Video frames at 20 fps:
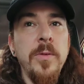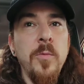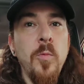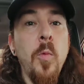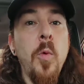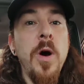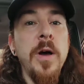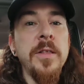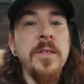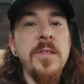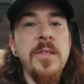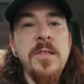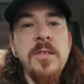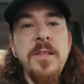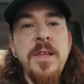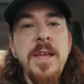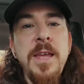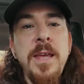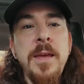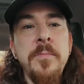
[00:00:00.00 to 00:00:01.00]
one
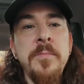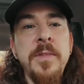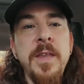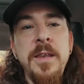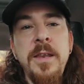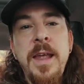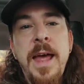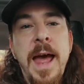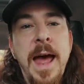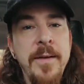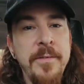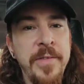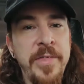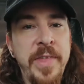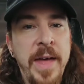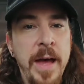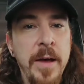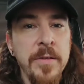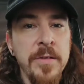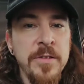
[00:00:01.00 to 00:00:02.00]
STEEM than to have
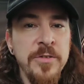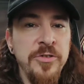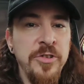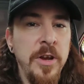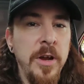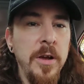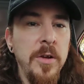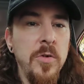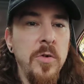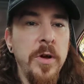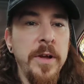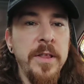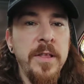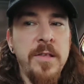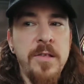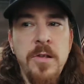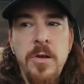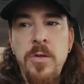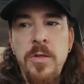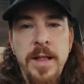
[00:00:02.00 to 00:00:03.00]
1,000 Jercoin,
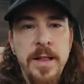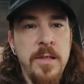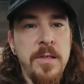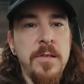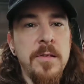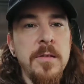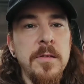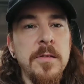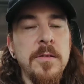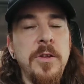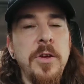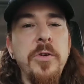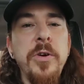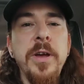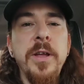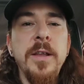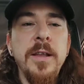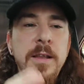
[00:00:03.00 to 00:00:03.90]
so let's do it.